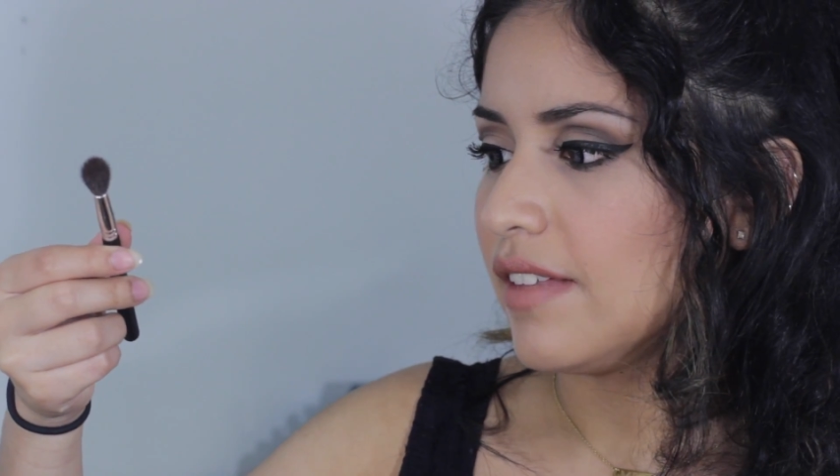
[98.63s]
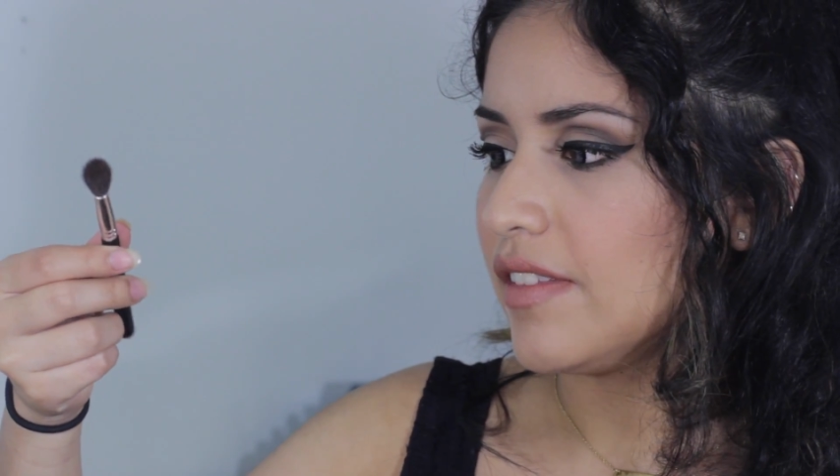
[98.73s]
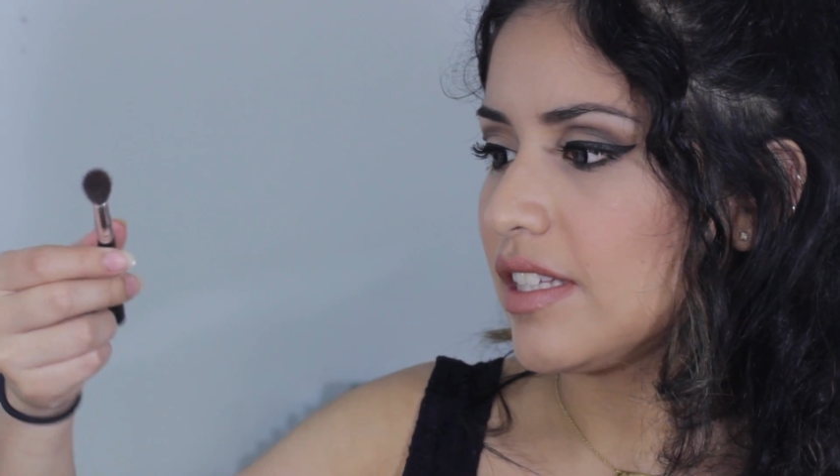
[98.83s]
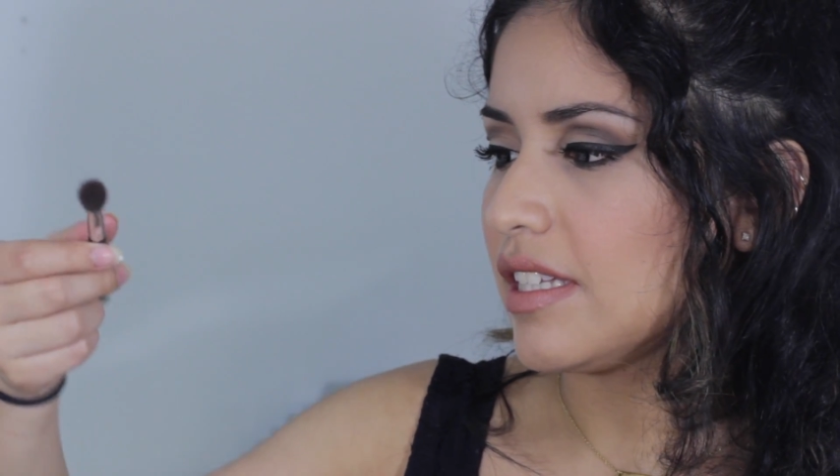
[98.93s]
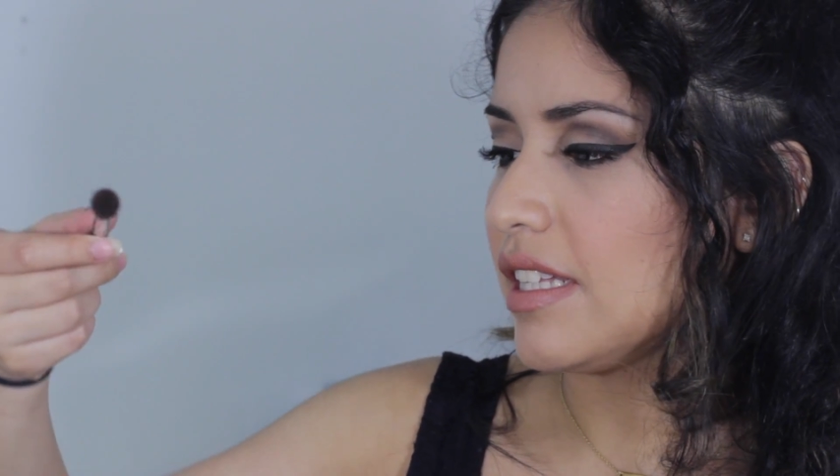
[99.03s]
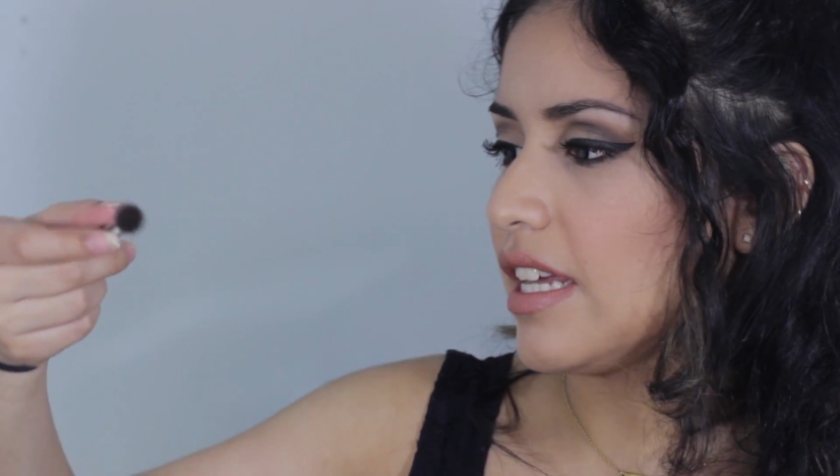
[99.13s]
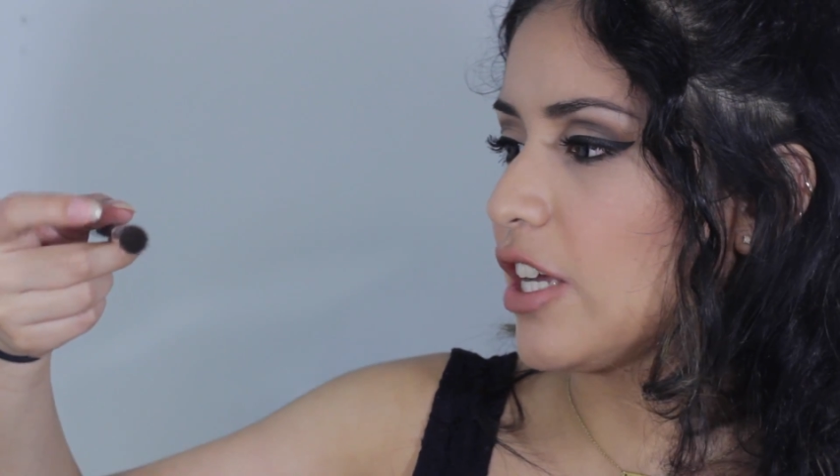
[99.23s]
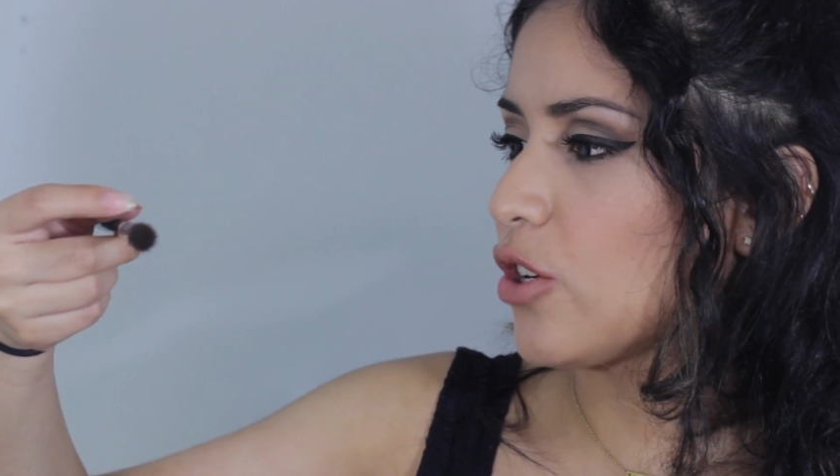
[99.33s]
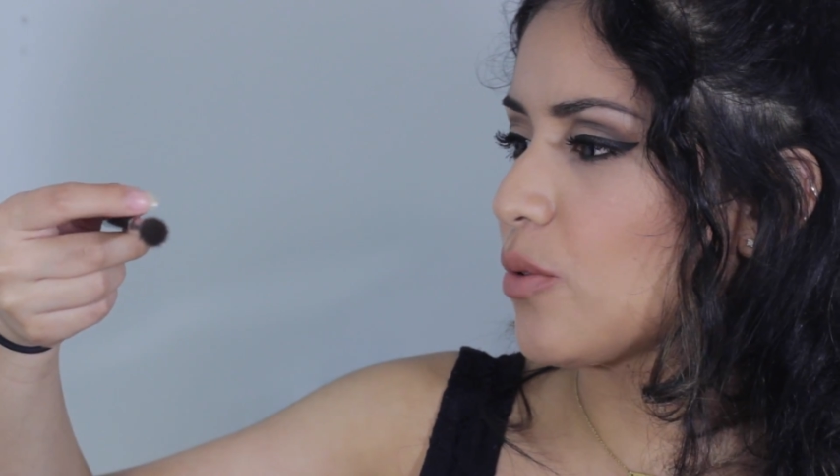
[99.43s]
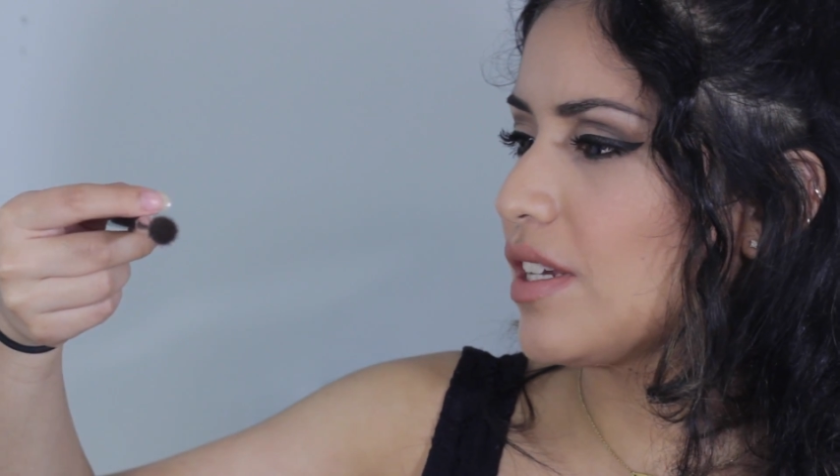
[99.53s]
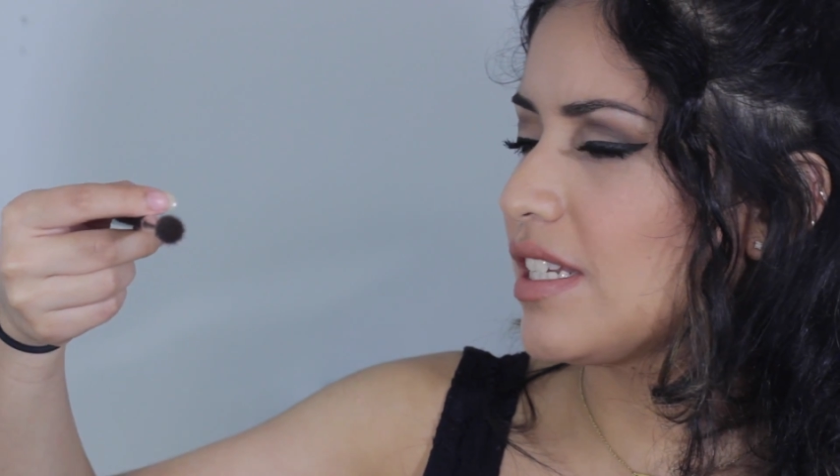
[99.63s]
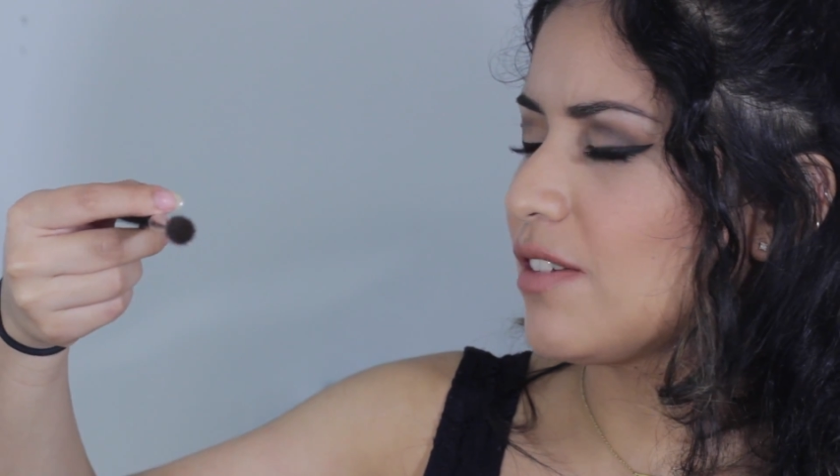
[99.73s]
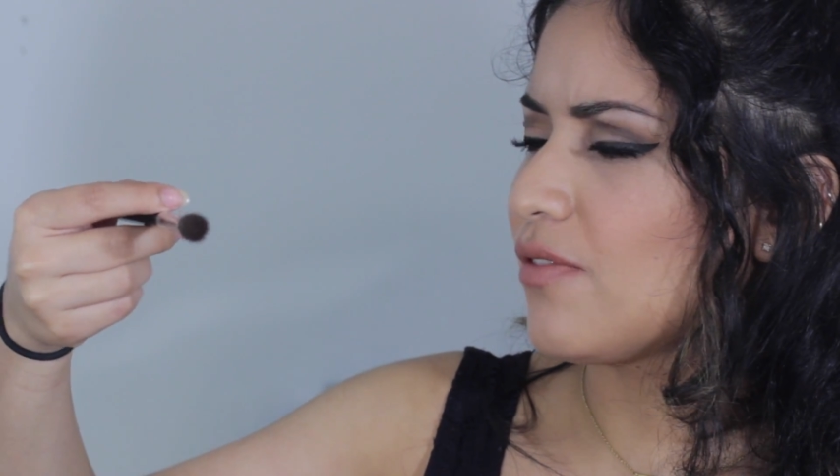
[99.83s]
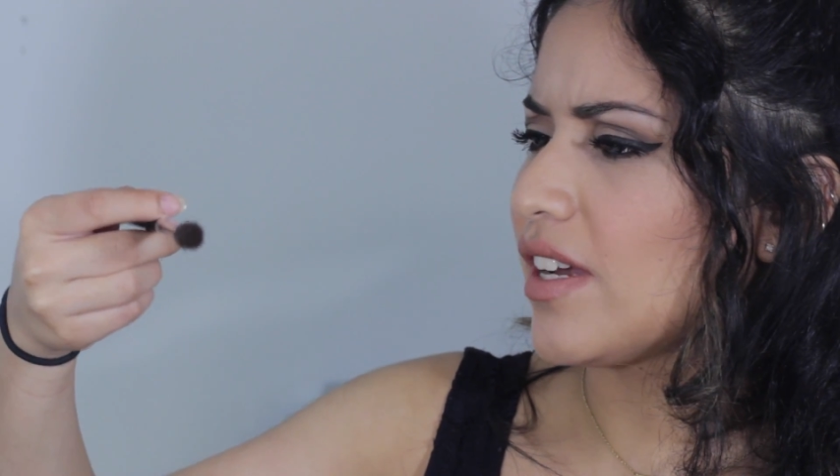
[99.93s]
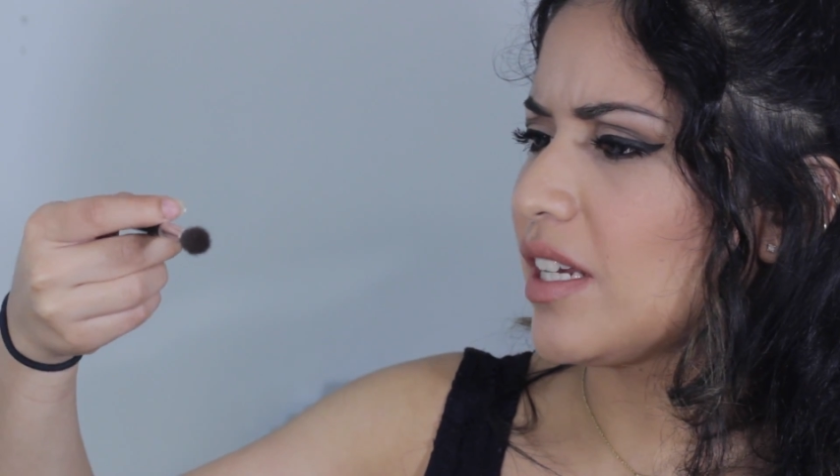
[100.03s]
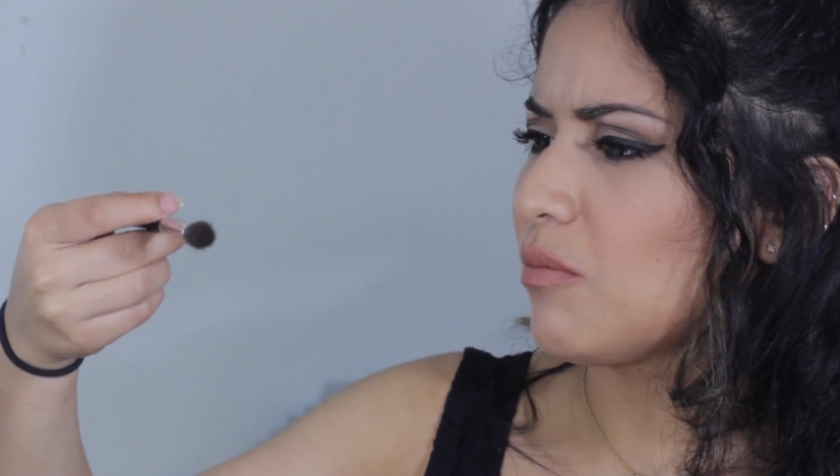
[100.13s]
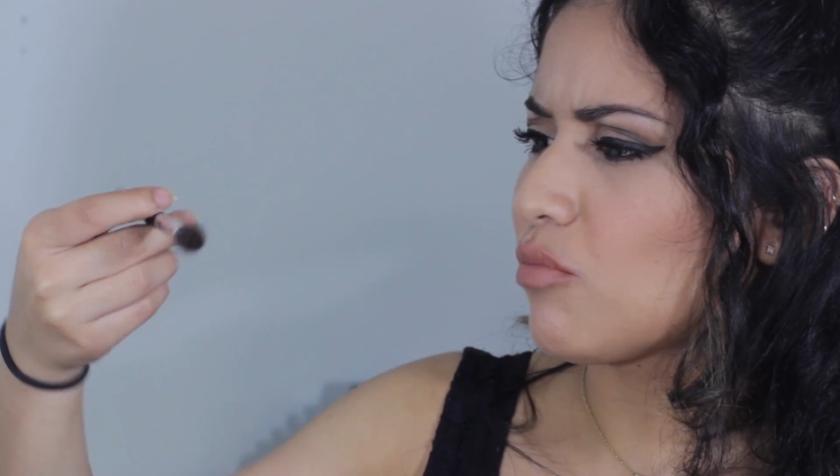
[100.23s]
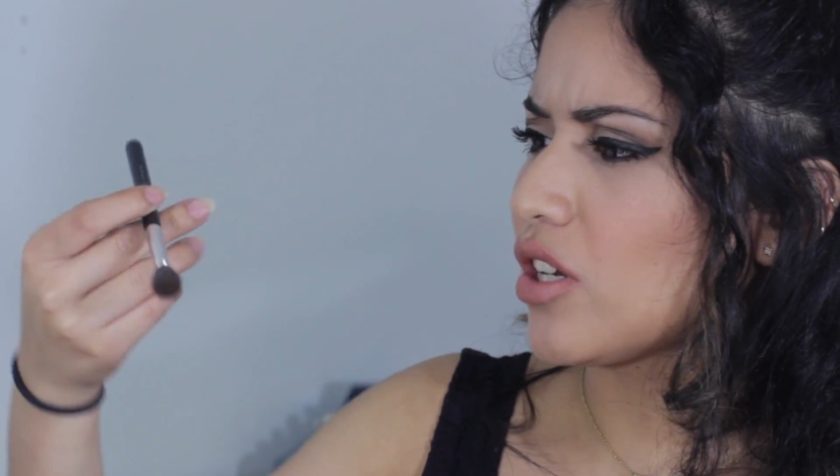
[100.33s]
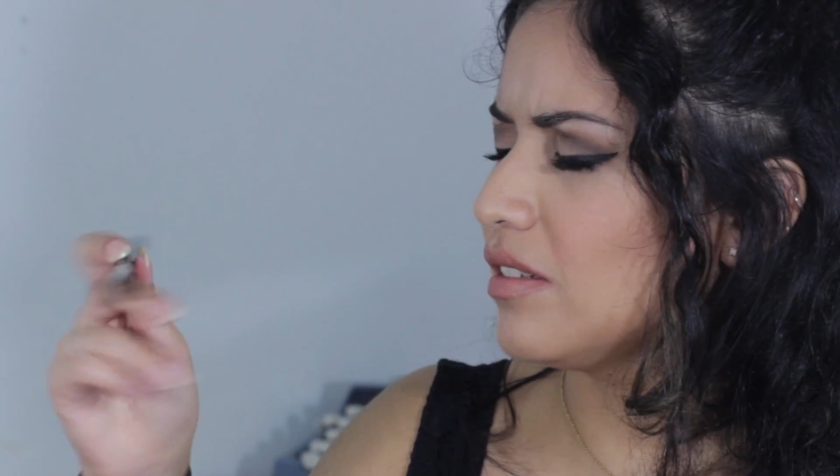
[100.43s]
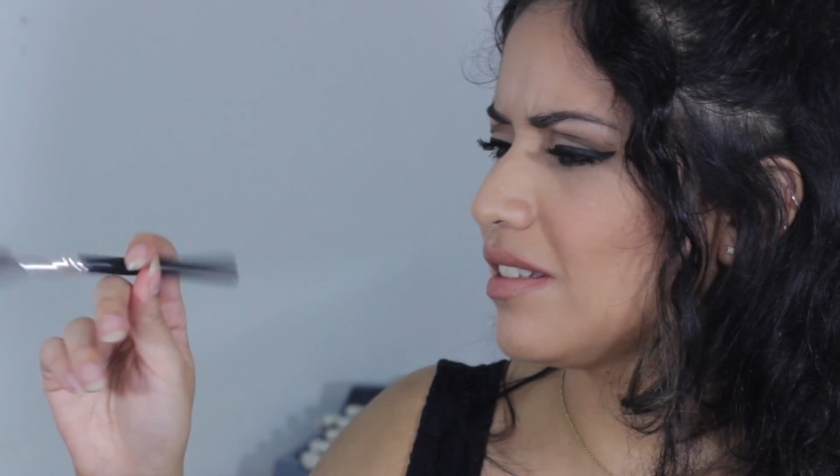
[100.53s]
This is a crease defining
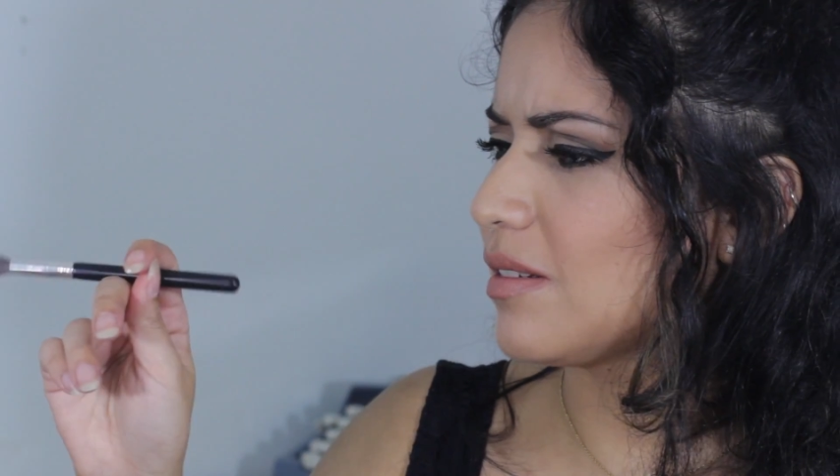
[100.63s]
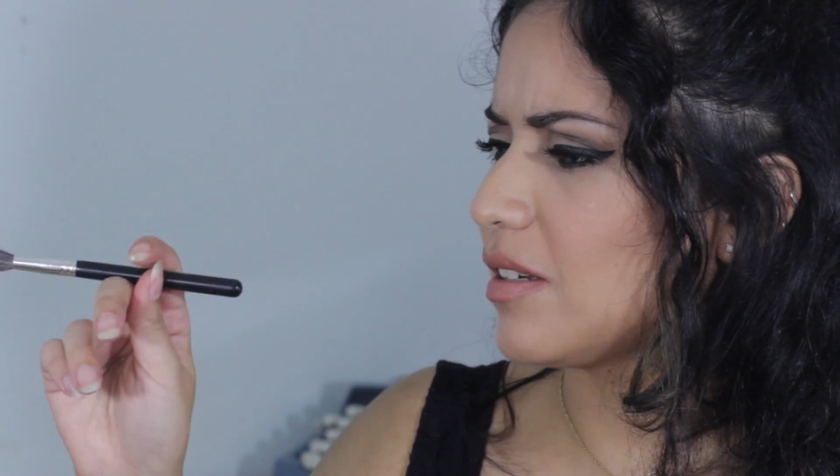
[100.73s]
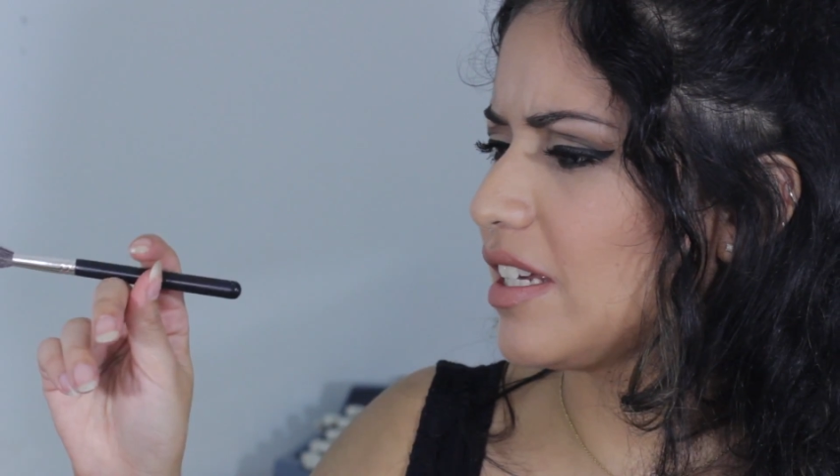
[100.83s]
brush.